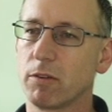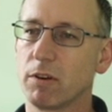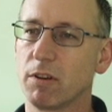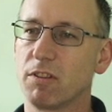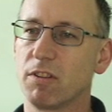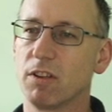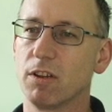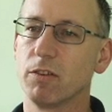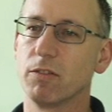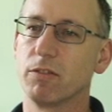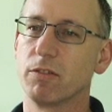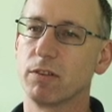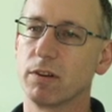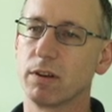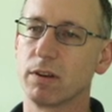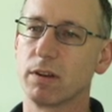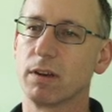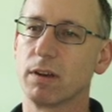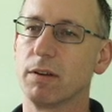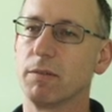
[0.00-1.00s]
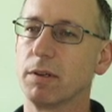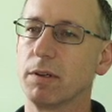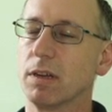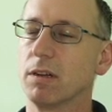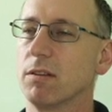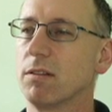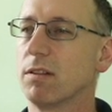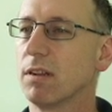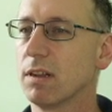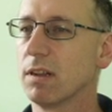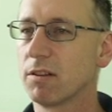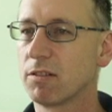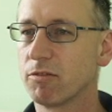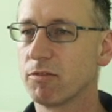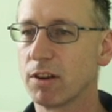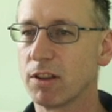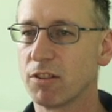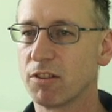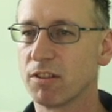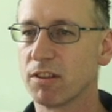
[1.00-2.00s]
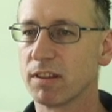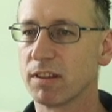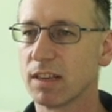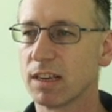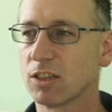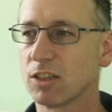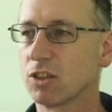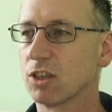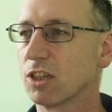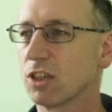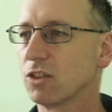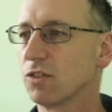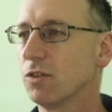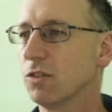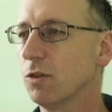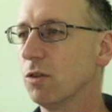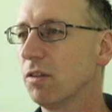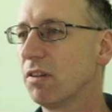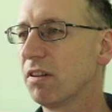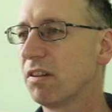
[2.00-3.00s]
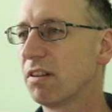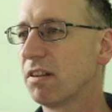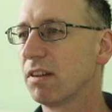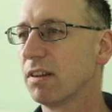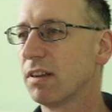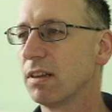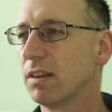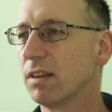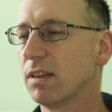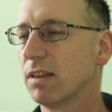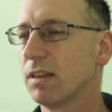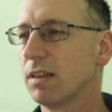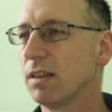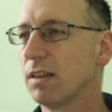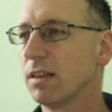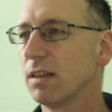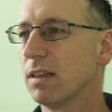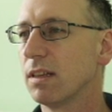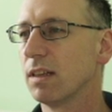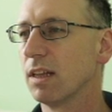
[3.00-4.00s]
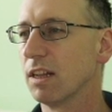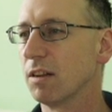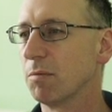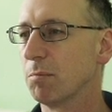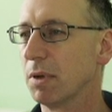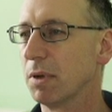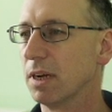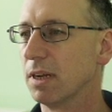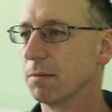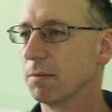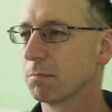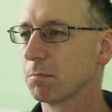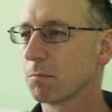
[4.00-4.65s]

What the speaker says: just over it. There we go. So let's register force. That's better.